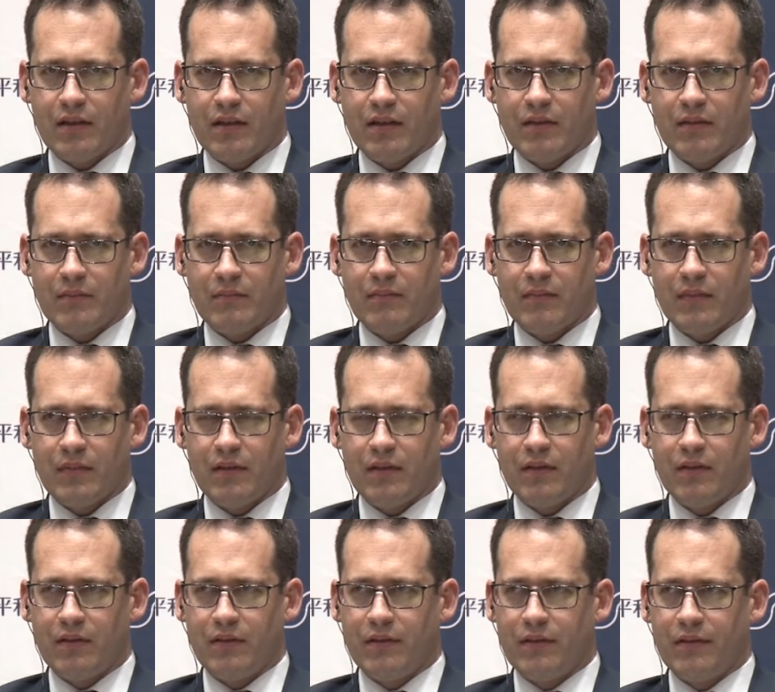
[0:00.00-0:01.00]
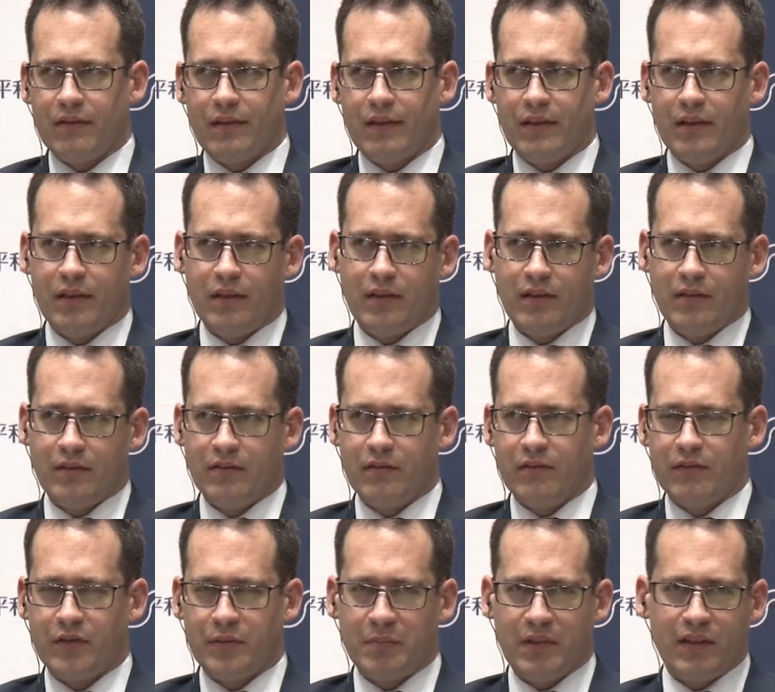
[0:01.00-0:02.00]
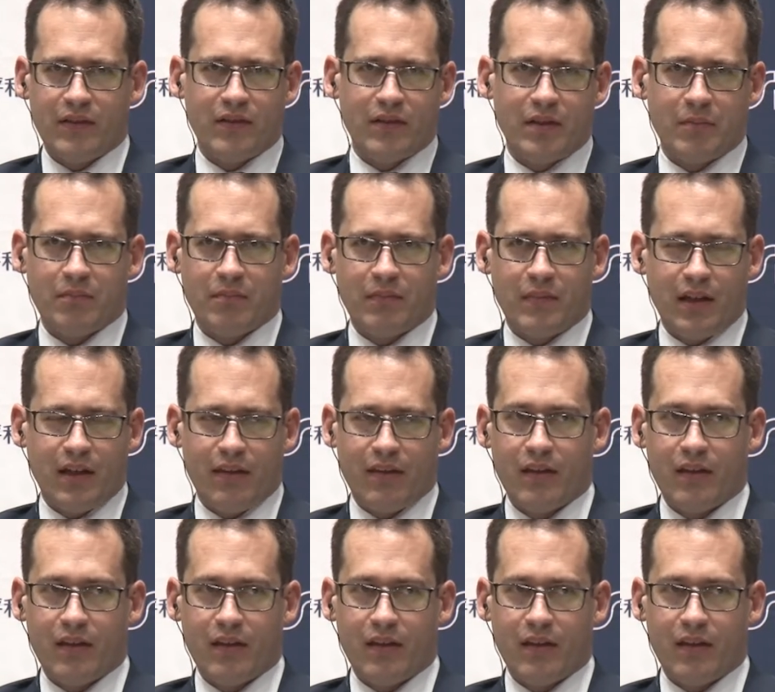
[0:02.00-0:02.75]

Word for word: um, he speaks up, I